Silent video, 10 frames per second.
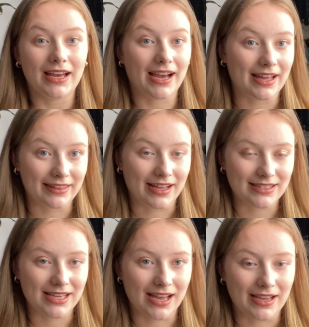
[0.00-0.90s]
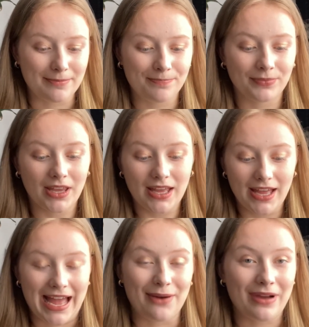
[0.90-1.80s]
at that time.
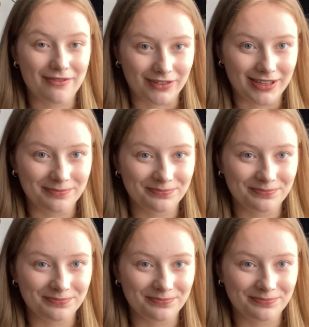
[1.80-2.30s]
However,